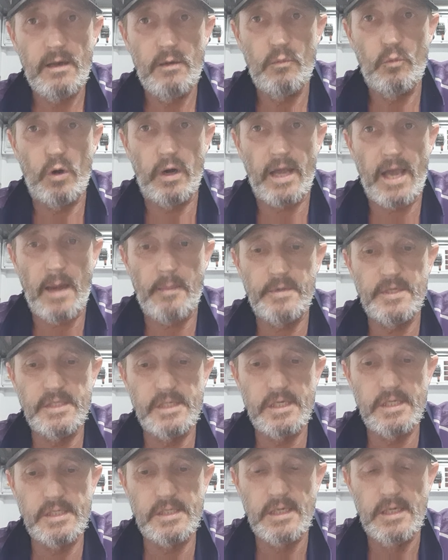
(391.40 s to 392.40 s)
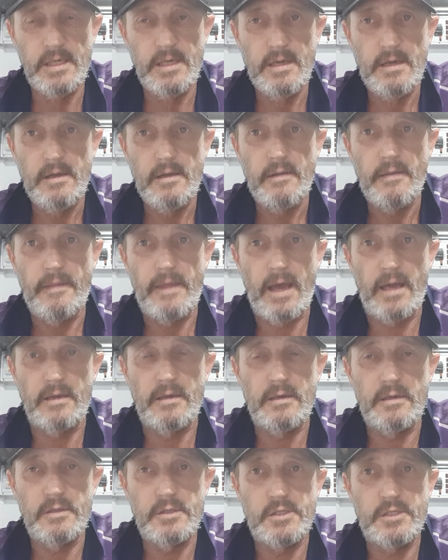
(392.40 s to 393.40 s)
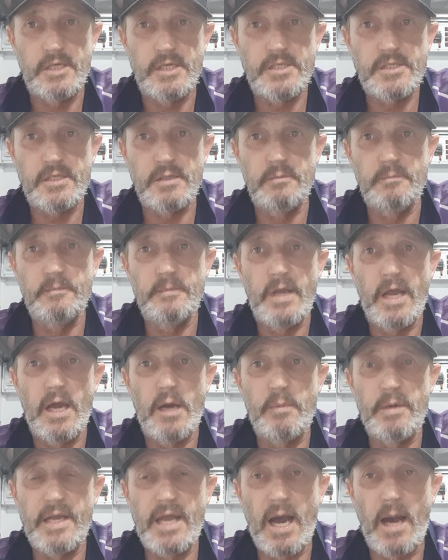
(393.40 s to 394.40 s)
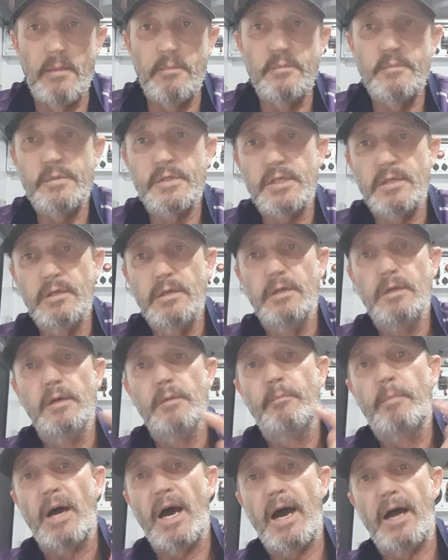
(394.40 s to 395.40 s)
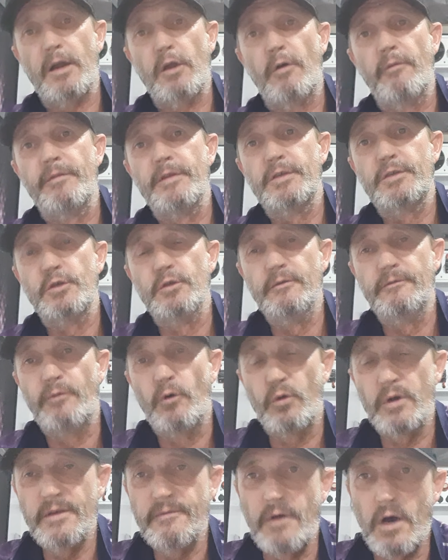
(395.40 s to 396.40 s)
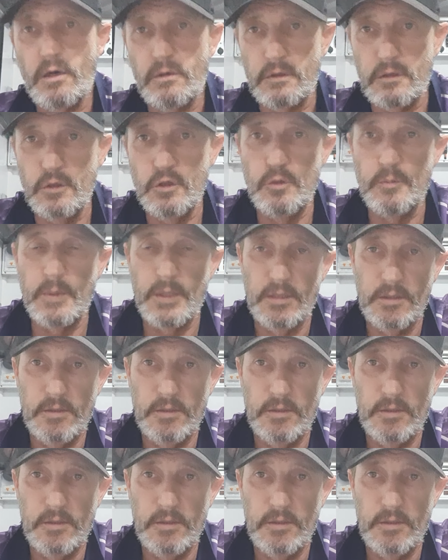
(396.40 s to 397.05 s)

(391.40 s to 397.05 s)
what happens is that system now becomes part of the 240 volt loop.